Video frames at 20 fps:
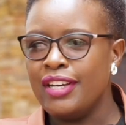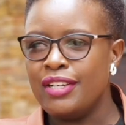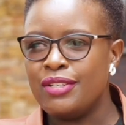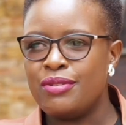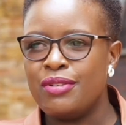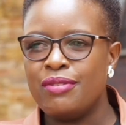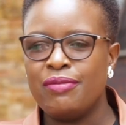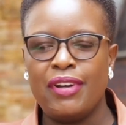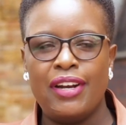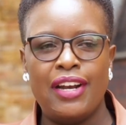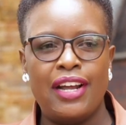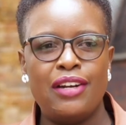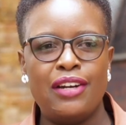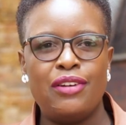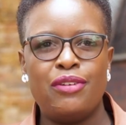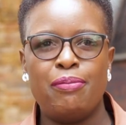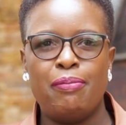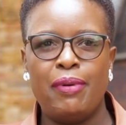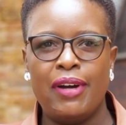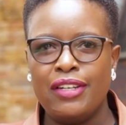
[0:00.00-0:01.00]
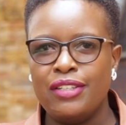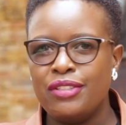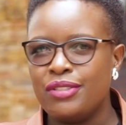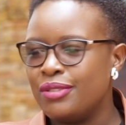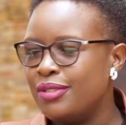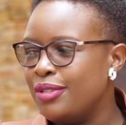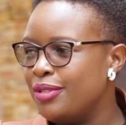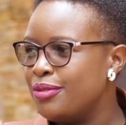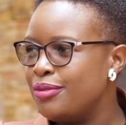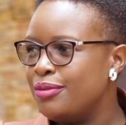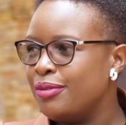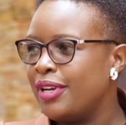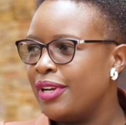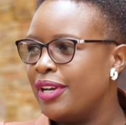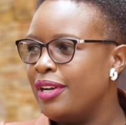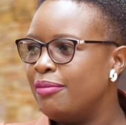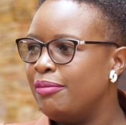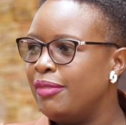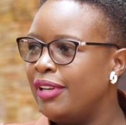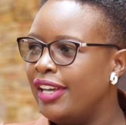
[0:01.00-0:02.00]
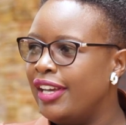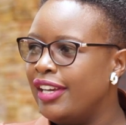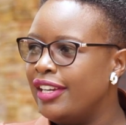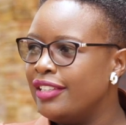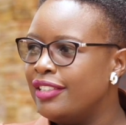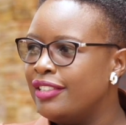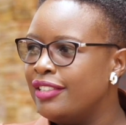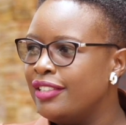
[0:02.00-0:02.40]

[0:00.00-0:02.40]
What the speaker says: Yes, you even had to punish those who came late.